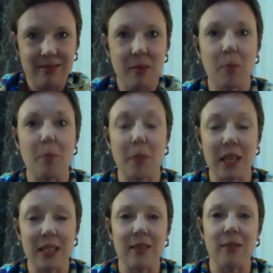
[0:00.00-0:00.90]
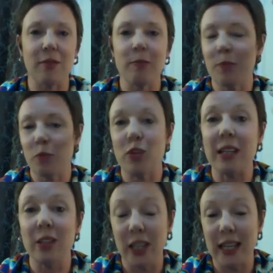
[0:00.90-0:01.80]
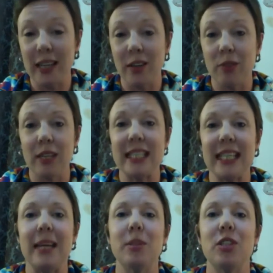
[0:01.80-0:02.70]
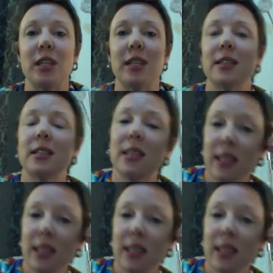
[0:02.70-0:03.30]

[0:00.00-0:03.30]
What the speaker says: massive real looking 3D images.